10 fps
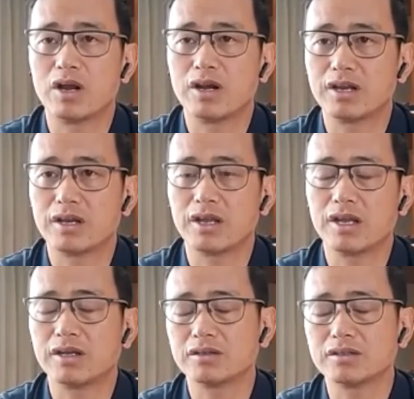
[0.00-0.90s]
one
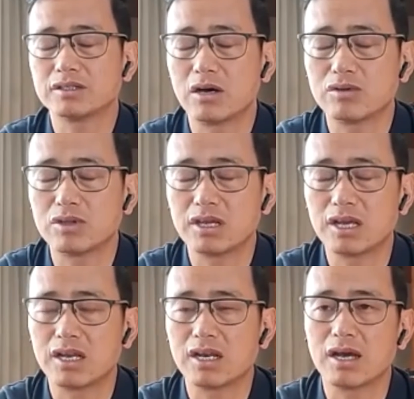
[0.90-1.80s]
in South in
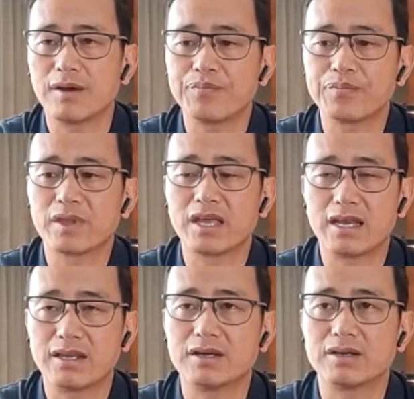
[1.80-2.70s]
Kerala,
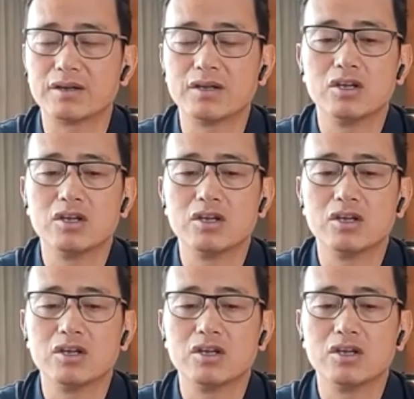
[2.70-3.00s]
Calicut.